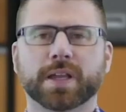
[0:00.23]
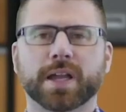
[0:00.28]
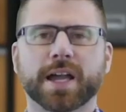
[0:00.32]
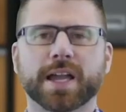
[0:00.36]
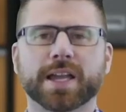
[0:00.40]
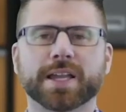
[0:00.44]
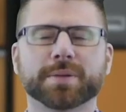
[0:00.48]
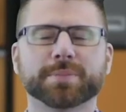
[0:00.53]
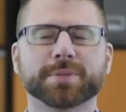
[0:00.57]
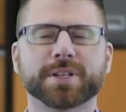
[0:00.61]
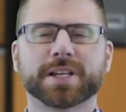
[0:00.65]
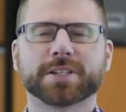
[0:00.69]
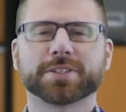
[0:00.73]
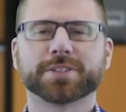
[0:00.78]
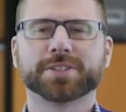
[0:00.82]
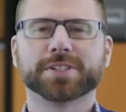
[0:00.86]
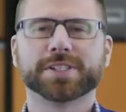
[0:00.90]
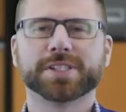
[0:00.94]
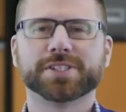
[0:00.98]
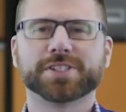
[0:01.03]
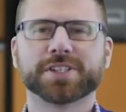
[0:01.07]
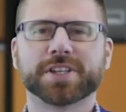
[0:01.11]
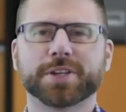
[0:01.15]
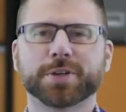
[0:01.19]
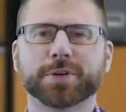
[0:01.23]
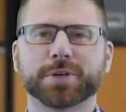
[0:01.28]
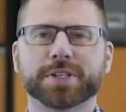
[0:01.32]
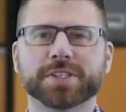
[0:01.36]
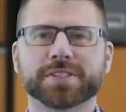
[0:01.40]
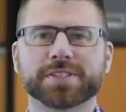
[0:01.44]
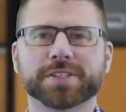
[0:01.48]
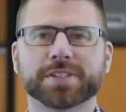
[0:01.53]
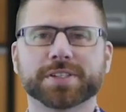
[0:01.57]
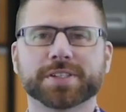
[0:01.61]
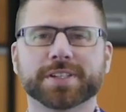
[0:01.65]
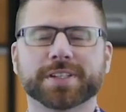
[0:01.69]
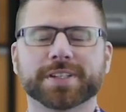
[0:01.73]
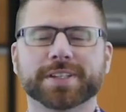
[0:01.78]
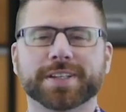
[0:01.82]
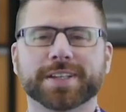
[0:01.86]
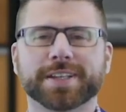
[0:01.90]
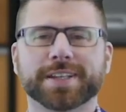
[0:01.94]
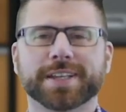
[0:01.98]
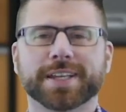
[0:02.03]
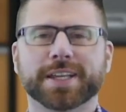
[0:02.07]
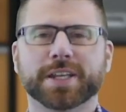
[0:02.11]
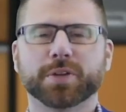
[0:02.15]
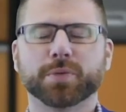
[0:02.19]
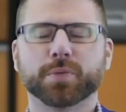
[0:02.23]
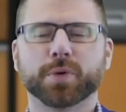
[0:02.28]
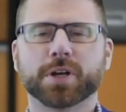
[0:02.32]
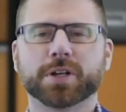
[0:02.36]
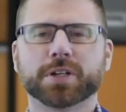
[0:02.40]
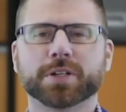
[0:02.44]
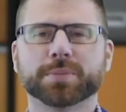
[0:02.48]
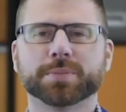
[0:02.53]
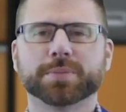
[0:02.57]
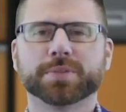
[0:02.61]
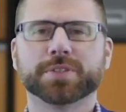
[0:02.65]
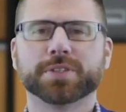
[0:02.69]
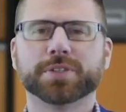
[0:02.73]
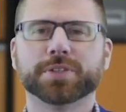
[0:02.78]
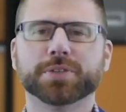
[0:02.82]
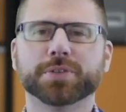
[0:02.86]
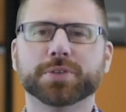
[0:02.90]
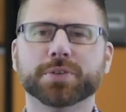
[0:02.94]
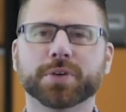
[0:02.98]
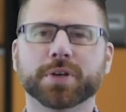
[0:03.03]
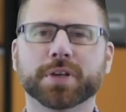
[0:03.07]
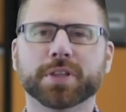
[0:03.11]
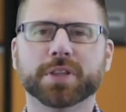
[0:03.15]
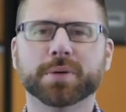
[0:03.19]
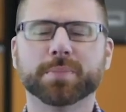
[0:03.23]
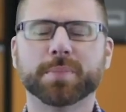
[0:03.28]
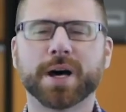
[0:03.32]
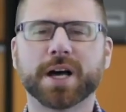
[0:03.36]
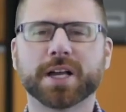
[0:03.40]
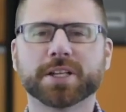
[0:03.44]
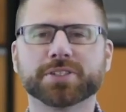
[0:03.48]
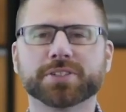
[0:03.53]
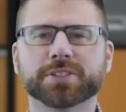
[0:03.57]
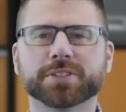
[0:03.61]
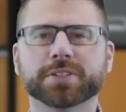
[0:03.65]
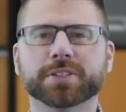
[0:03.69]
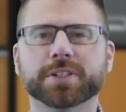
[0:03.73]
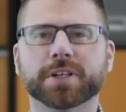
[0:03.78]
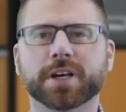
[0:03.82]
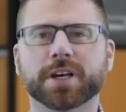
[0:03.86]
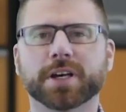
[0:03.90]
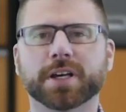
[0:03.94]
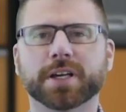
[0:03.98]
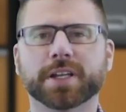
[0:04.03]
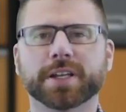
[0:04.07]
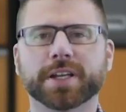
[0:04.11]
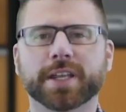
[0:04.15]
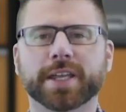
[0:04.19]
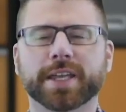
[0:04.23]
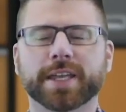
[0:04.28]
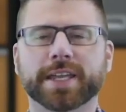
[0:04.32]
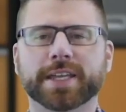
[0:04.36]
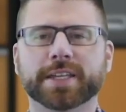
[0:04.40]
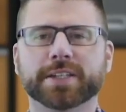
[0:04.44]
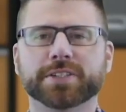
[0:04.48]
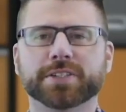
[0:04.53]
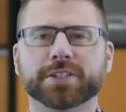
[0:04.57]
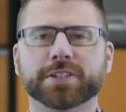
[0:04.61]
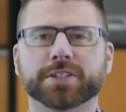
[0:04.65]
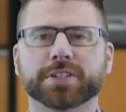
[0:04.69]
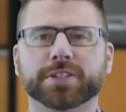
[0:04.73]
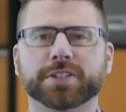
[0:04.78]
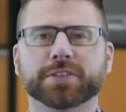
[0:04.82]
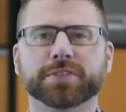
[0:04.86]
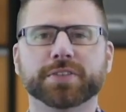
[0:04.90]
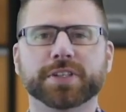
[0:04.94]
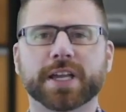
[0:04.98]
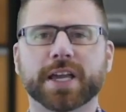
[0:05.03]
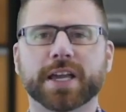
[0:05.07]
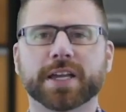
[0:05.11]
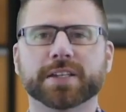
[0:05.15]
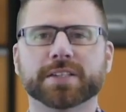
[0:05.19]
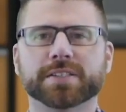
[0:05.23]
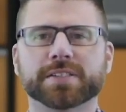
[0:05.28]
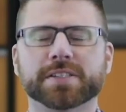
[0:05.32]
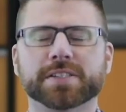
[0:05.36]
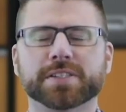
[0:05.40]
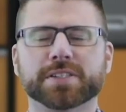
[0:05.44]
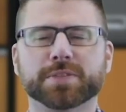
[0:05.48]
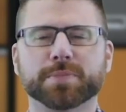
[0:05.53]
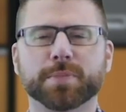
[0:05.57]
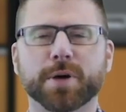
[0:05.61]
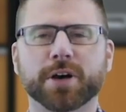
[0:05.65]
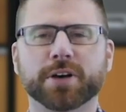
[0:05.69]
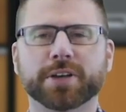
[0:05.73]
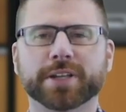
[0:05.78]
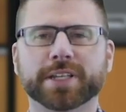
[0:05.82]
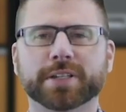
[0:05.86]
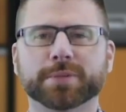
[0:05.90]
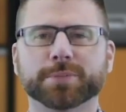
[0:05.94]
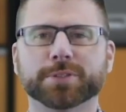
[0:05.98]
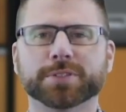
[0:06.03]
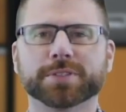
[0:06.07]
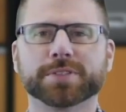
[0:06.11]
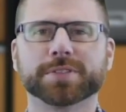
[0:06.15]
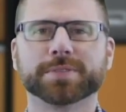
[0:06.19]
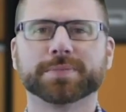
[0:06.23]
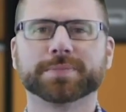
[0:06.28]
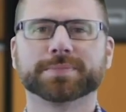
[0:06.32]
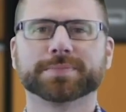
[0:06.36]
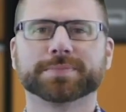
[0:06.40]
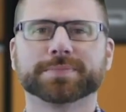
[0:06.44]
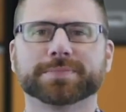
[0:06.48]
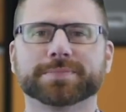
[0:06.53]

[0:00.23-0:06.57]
Hi, I'm Dr. DJ Heusler, and welcome to the module on anterior uveitis in small animals.